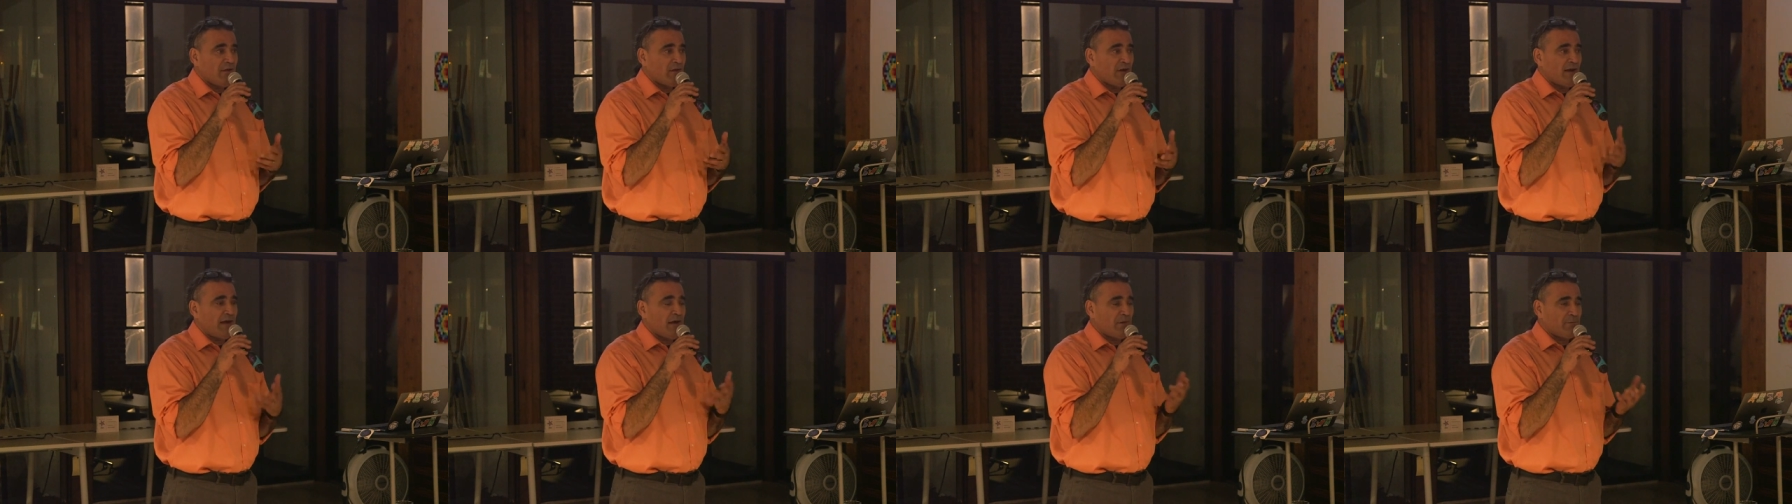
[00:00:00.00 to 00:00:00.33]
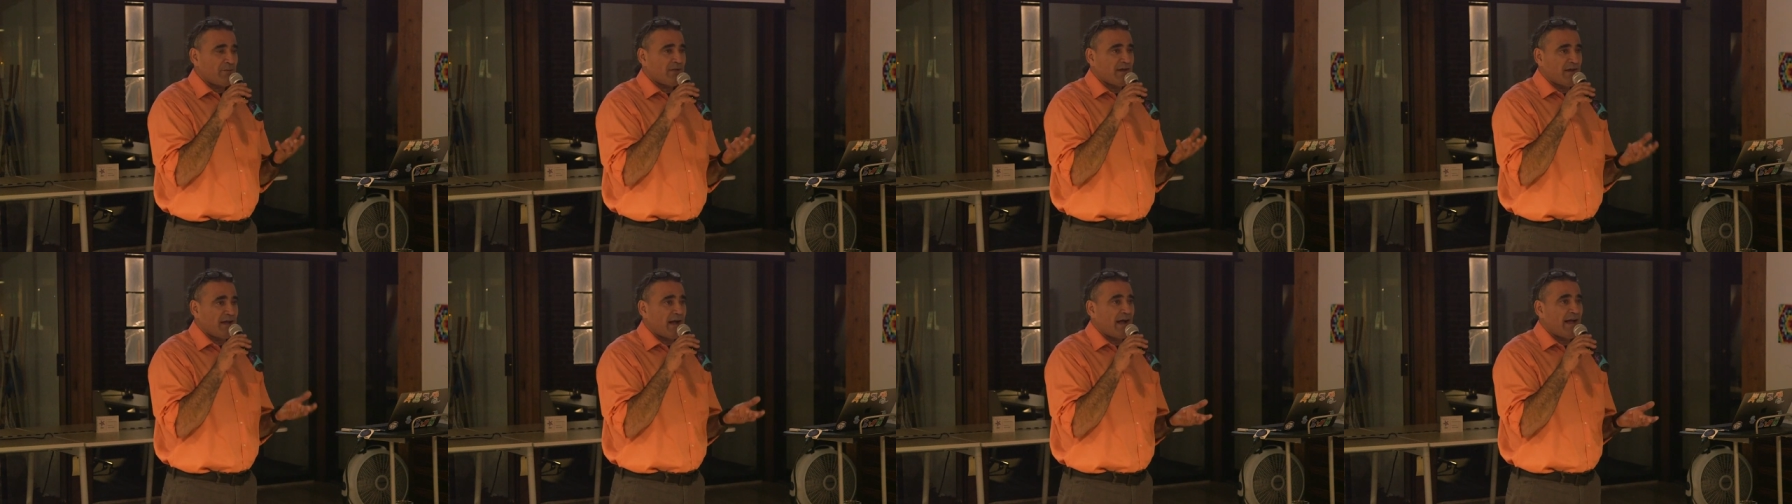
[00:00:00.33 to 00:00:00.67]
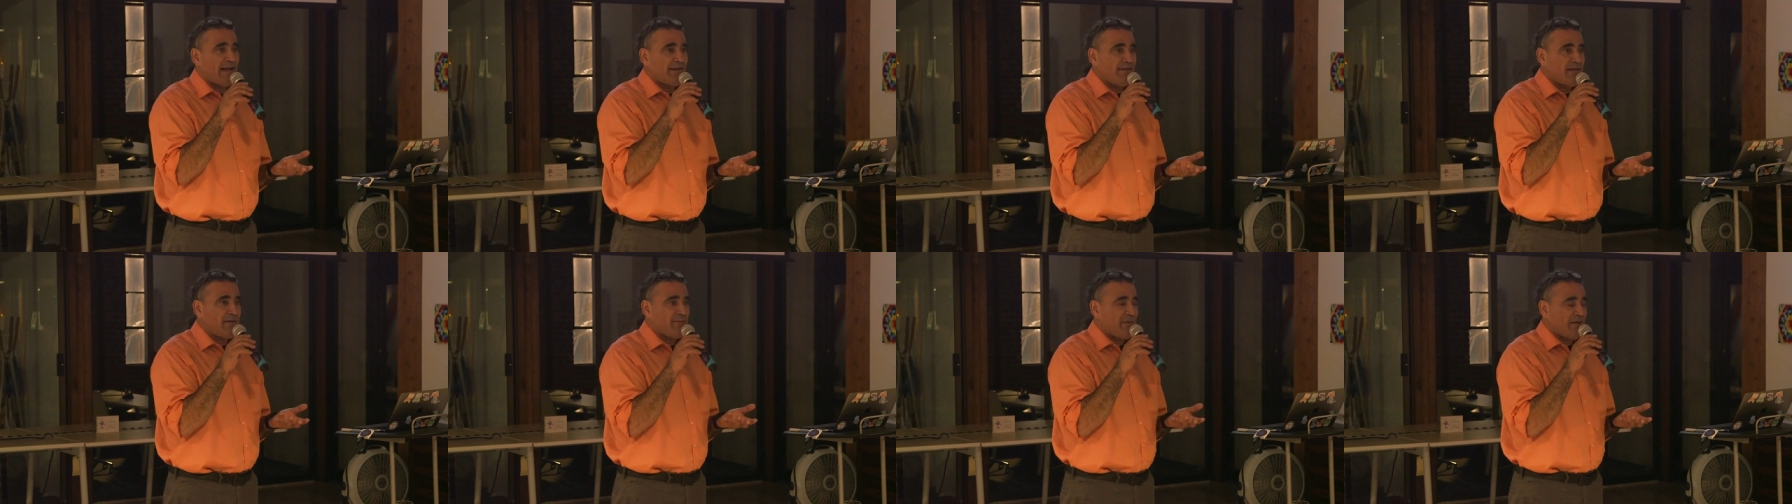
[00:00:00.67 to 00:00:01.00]
or help to
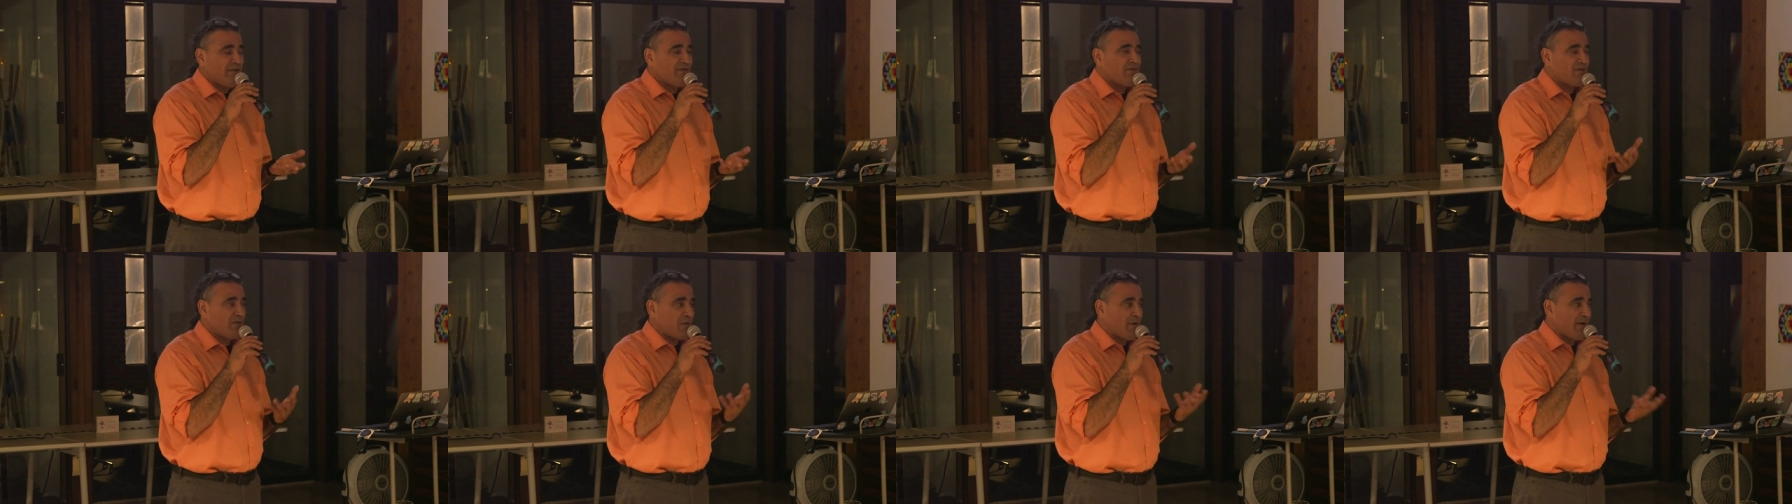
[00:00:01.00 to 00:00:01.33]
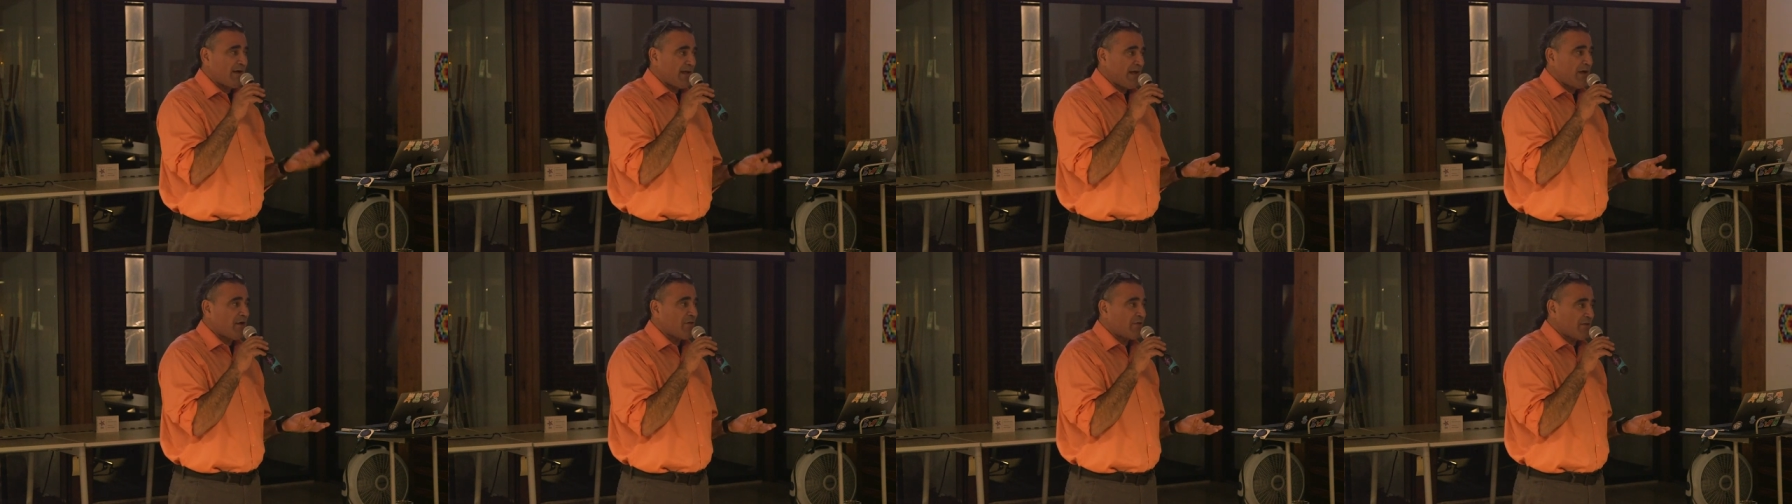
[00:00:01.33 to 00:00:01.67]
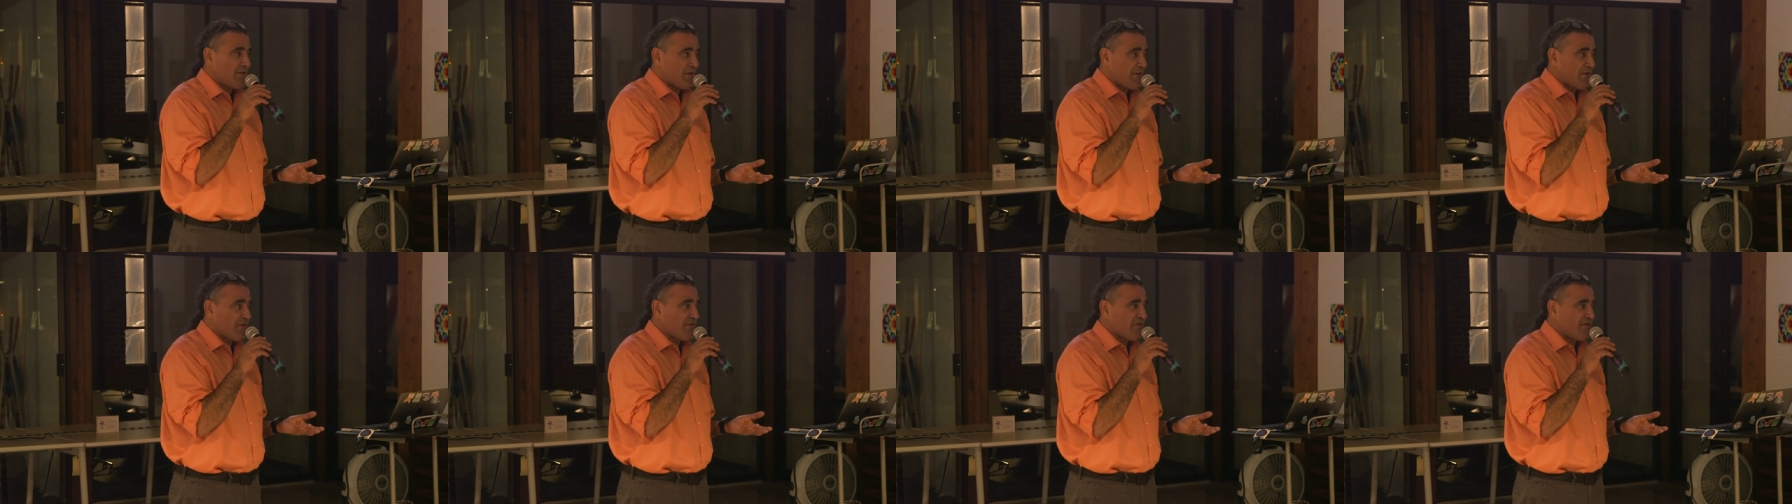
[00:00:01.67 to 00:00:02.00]
guide them into a
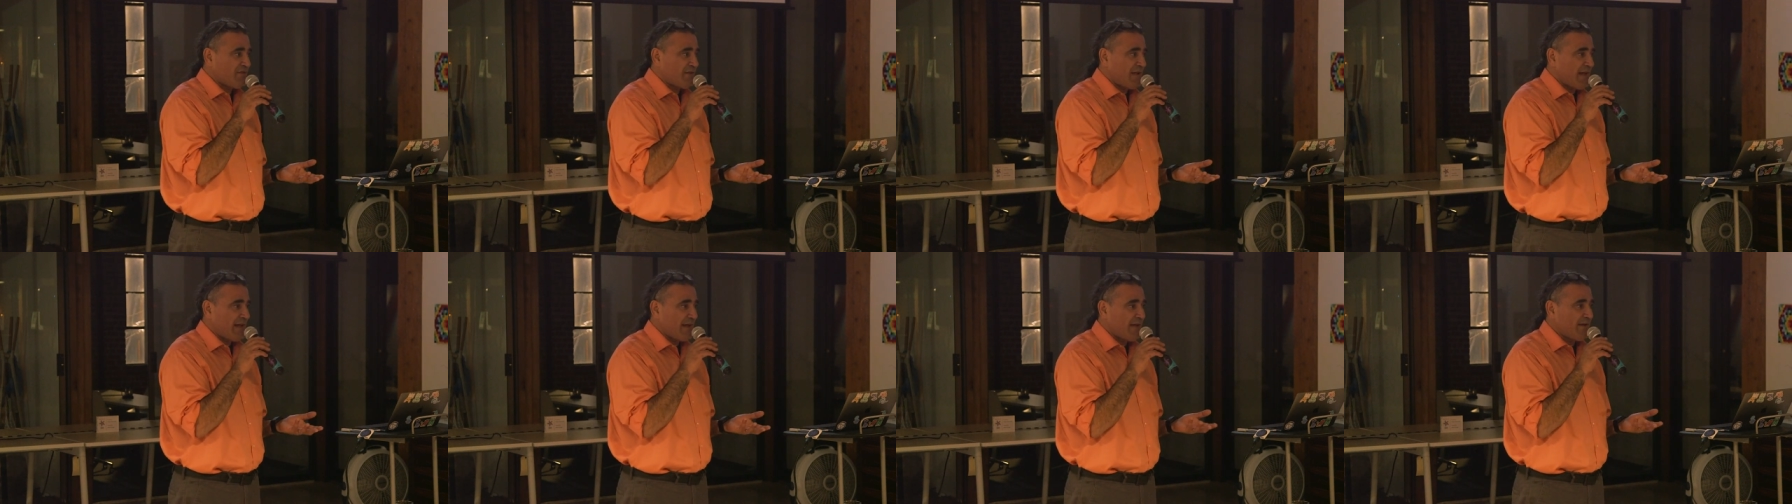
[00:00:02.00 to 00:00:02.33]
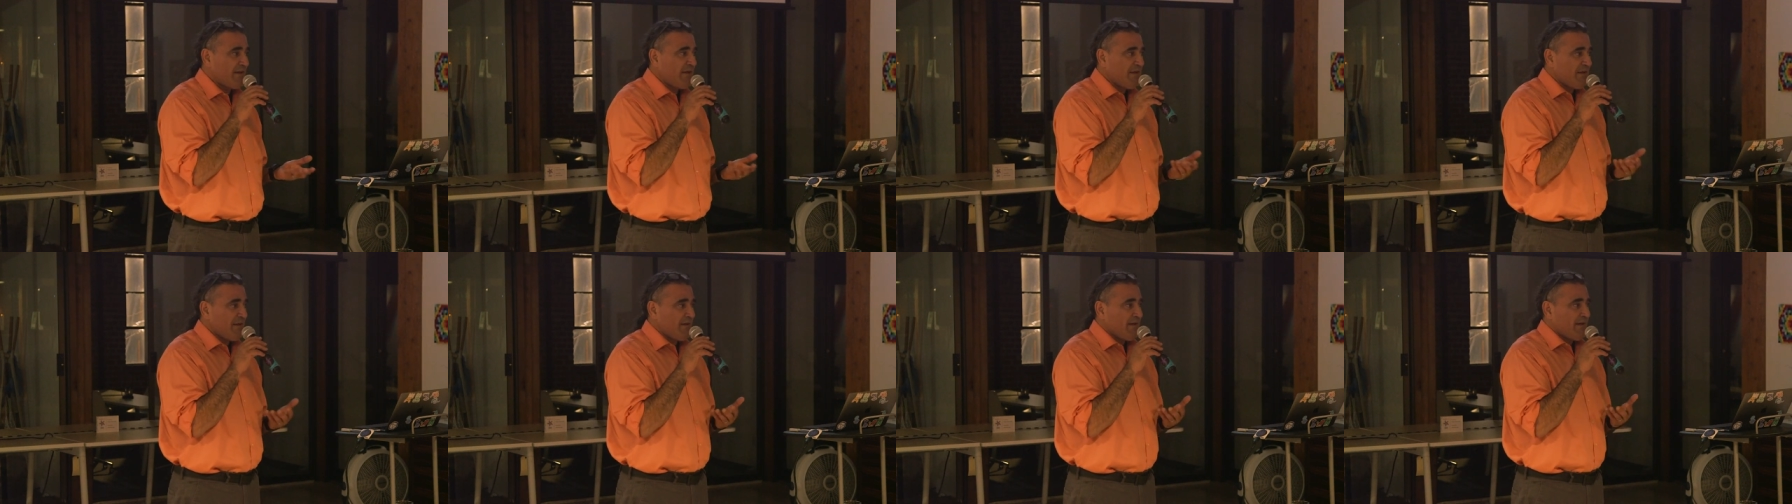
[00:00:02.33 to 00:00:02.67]
healthier state